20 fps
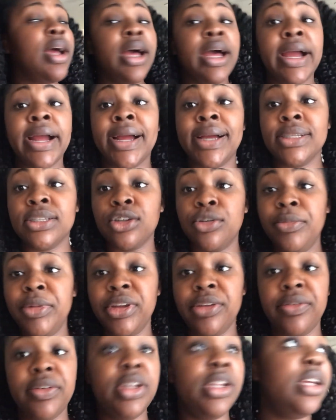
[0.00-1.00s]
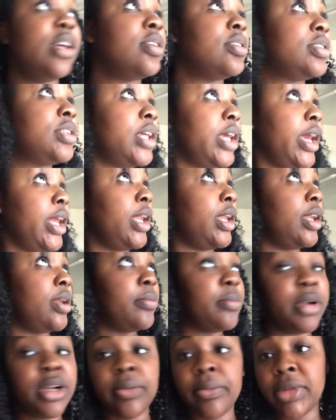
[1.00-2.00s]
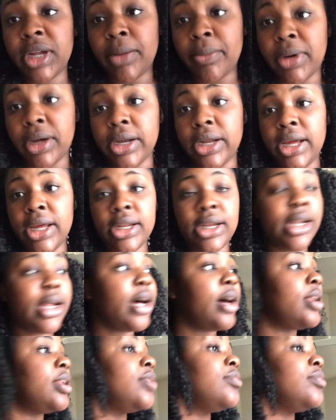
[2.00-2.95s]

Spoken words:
I got so many videos to edit, but I'm not about to edit all of